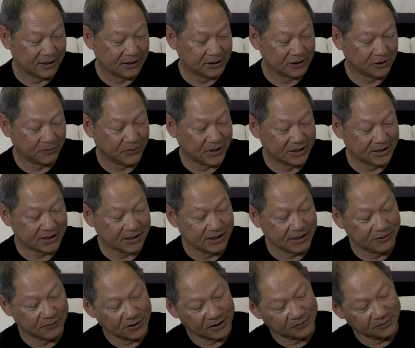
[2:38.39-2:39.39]
So basically
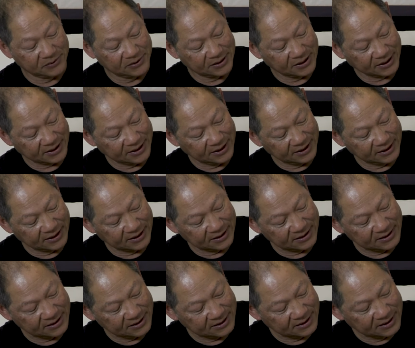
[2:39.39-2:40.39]
you want to tuck it
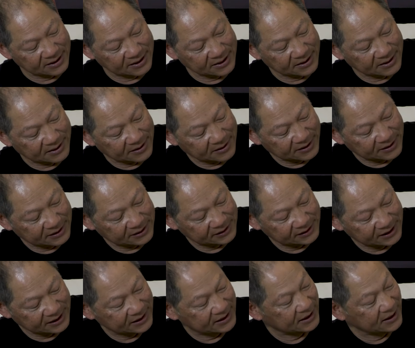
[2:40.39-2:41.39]
in,
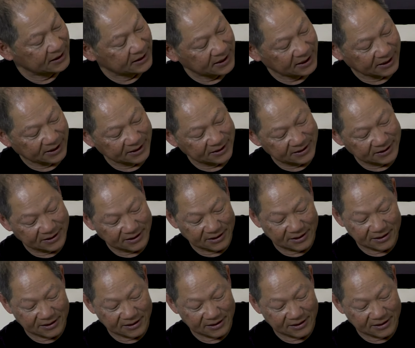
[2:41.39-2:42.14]
cinch it tight,